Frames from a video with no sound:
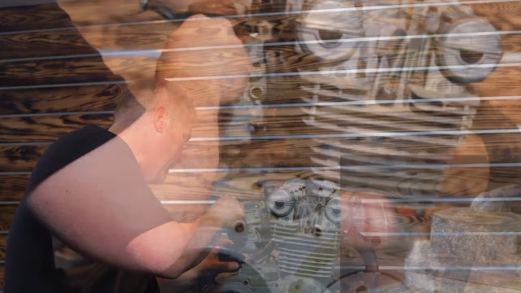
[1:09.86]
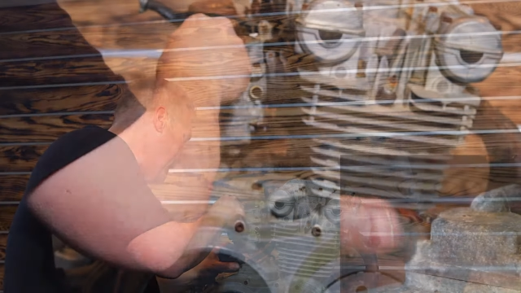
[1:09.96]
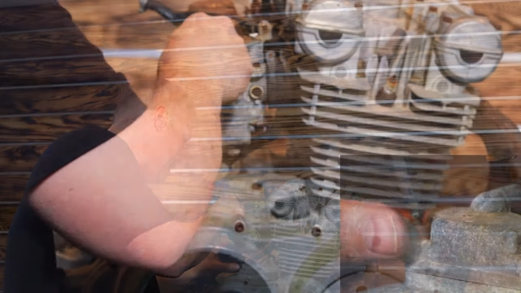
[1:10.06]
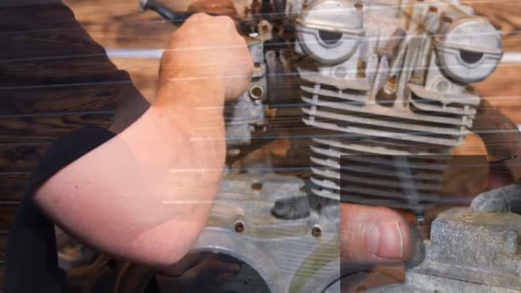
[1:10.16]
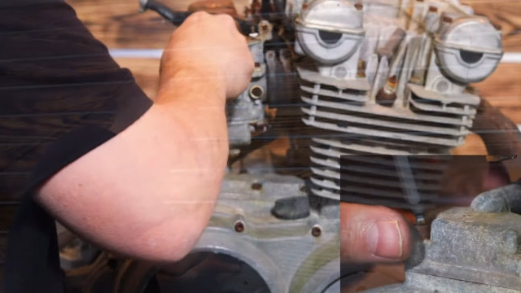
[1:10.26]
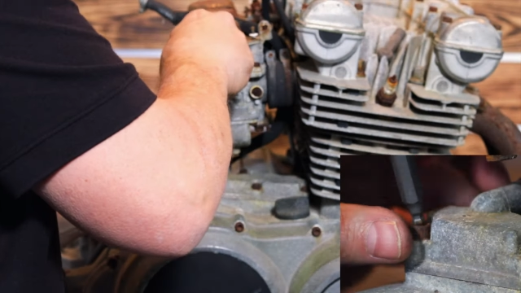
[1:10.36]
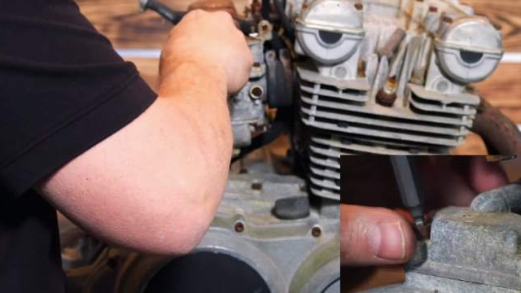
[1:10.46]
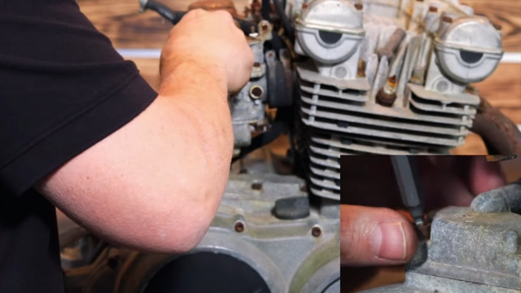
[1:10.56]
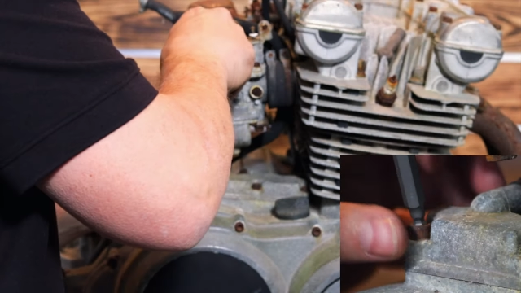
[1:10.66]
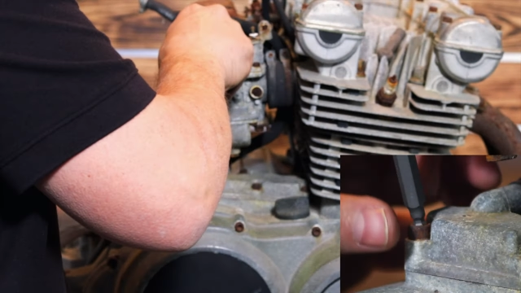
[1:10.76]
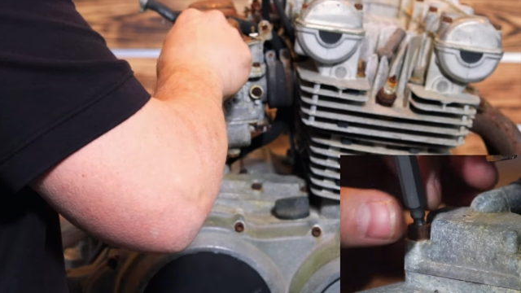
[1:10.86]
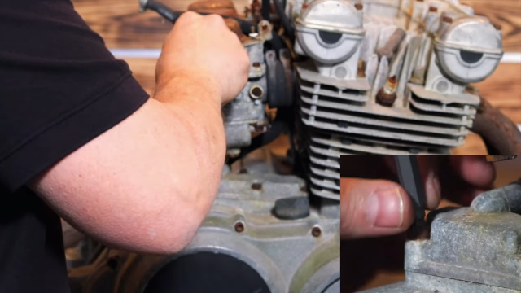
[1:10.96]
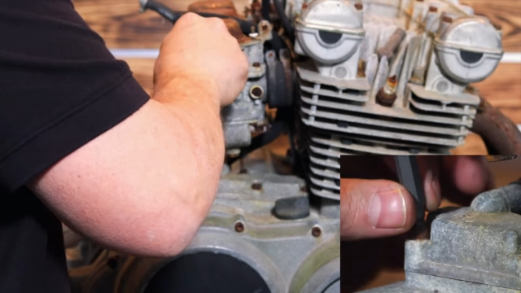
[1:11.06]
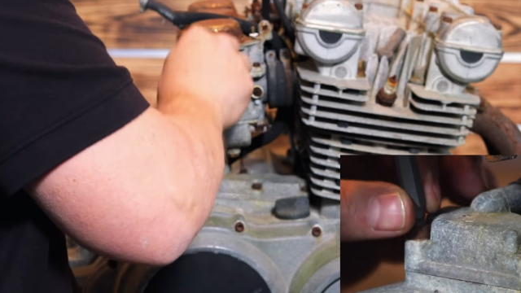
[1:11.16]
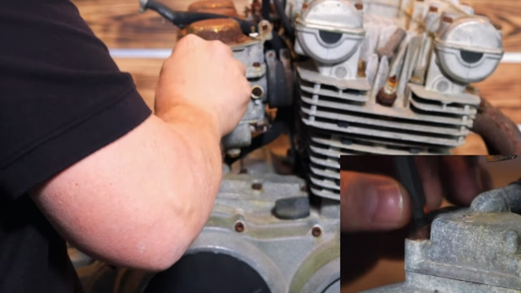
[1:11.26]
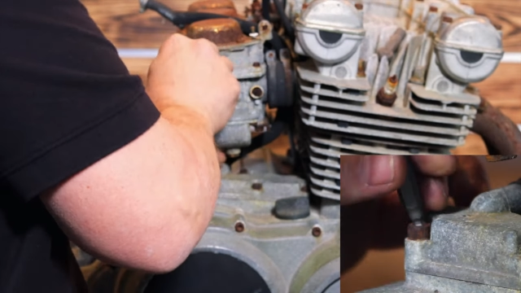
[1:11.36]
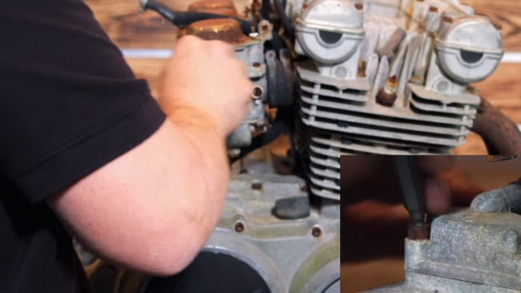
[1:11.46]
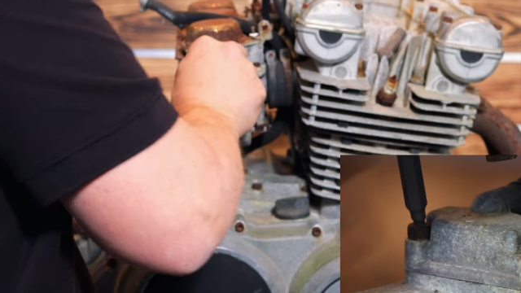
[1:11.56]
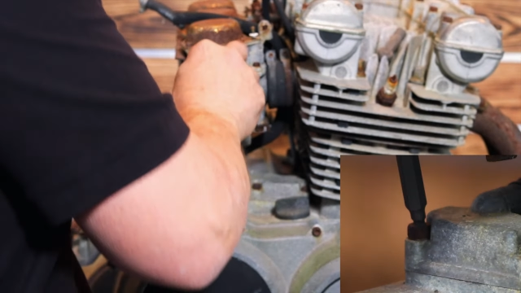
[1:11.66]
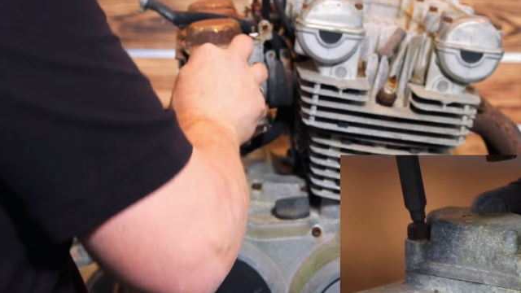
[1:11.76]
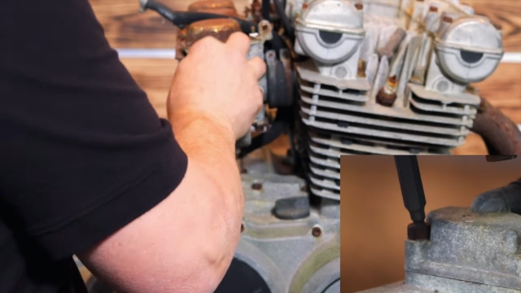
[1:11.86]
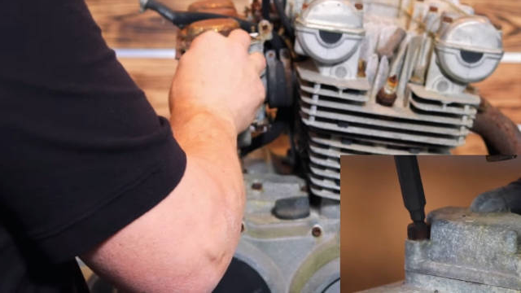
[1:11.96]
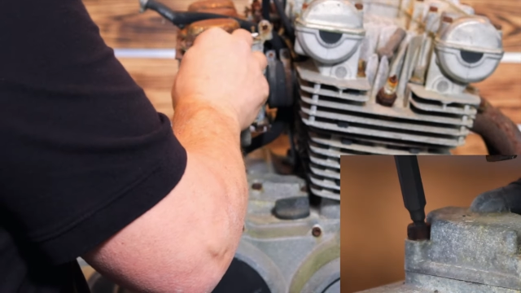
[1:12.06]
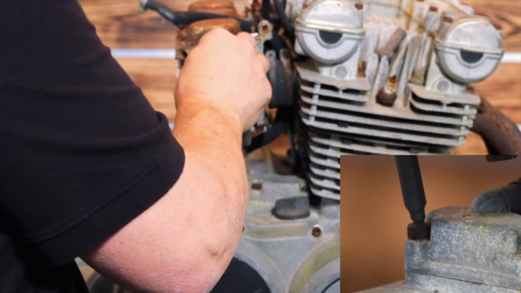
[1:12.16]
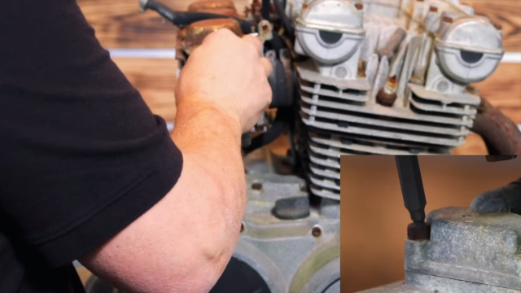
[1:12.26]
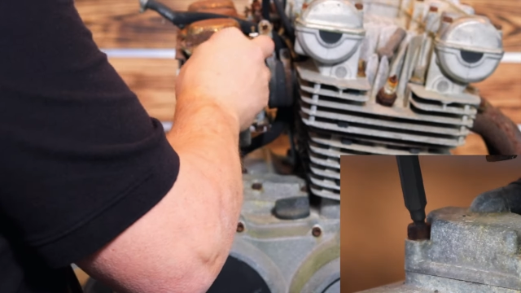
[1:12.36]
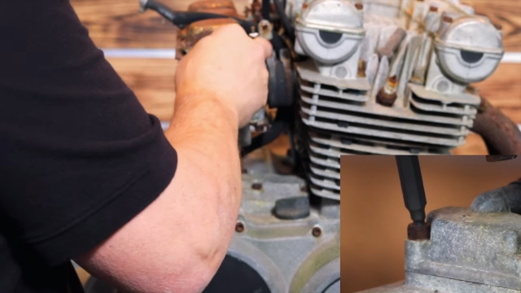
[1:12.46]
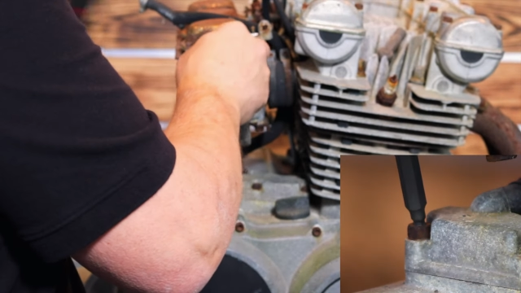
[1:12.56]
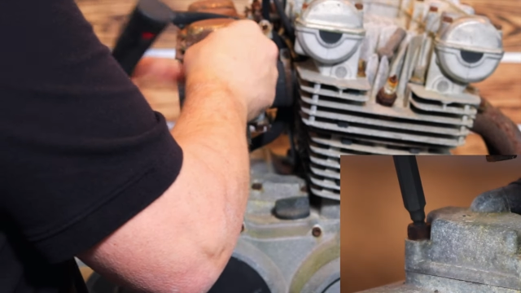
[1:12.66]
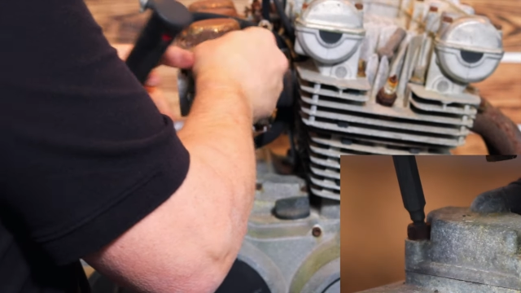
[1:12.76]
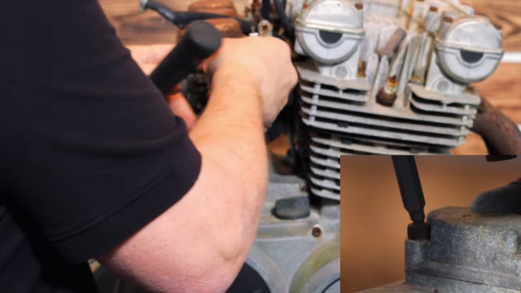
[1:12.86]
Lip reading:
(no speaker visible)